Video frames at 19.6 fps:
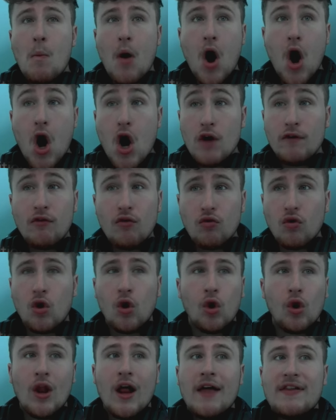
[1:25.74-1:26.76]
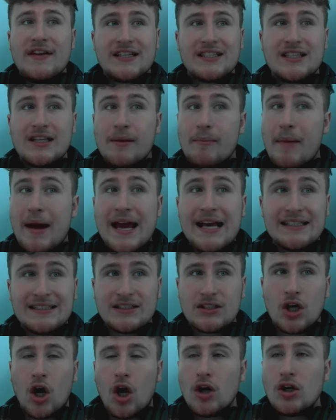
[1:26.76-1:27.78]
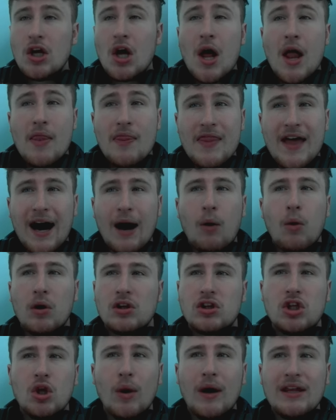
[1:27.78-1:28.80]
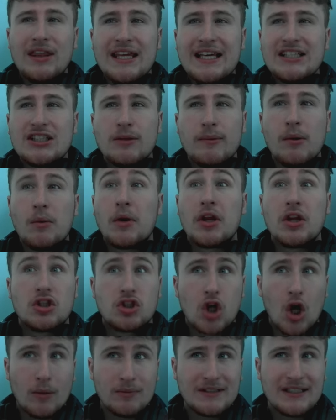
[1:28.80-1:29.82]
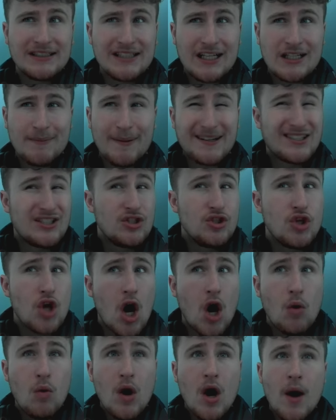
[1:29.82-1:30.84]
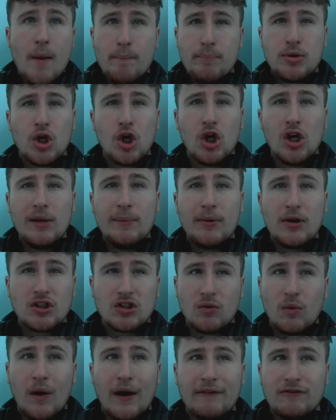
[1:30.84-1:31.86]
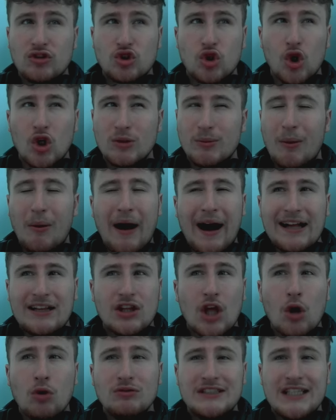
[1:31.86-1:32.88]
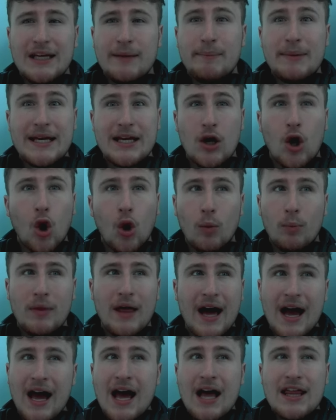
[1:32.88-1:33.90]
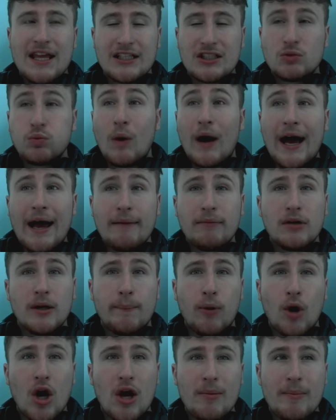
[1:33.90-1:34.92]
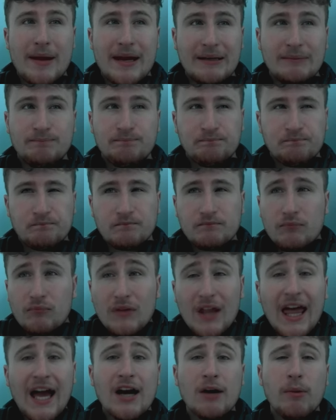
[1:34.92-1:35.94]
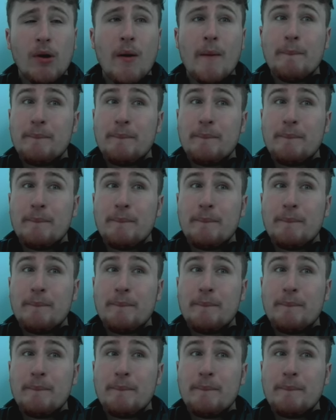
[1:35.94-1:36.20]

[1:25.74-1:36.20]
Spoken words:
Overall, this is an amazing card. Now, do I think it's going to be one of the top tier centre backs? No. Purely because of what I've just talked about, I don't see him being up there. This is why I'm going to put him in. I'm going to put him in